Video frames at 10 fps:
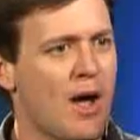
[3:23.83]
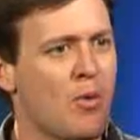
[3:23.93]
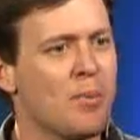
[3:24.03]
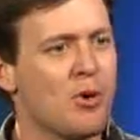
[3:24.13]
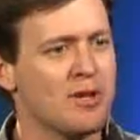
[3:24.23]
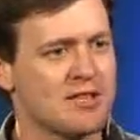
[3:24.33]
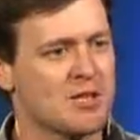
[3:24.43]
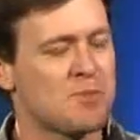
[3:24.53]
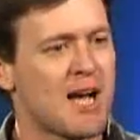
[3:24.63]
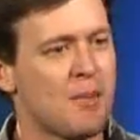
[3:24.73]
At what point does
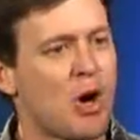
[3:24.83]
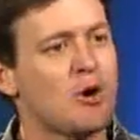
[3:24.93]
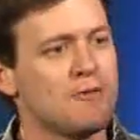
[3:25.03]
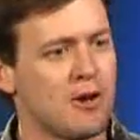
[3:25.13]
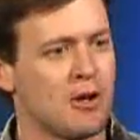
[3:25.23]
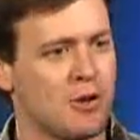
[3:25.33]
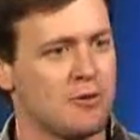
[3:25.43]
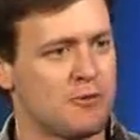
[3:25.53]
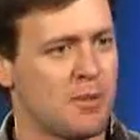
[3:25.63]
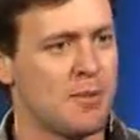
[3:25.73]
this become
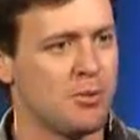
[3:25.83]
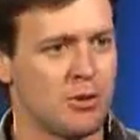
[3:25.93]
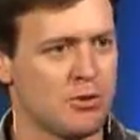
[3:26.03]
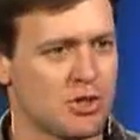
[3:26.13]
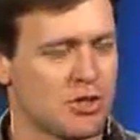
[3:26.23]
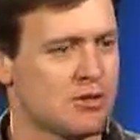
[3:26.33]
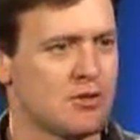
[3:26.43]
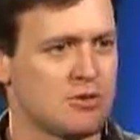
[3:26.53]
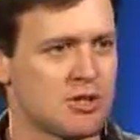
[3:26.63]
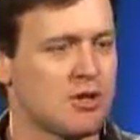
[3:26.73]
overload for people who just
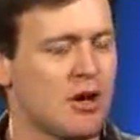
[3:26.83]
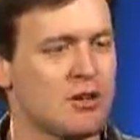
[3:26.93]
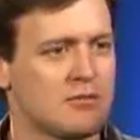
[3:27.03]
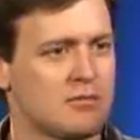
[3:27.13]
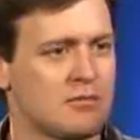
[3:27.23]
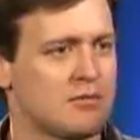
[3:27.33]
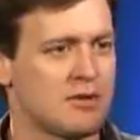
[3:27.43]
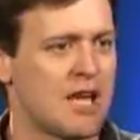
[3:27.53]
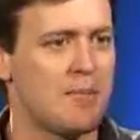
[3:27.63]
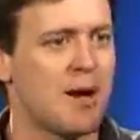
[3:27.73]
can't
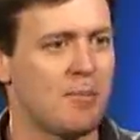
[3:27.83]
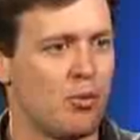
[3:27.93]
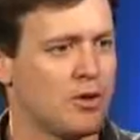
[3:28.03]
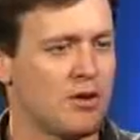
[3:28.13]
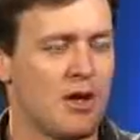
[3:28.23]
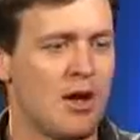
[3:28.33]
keep up with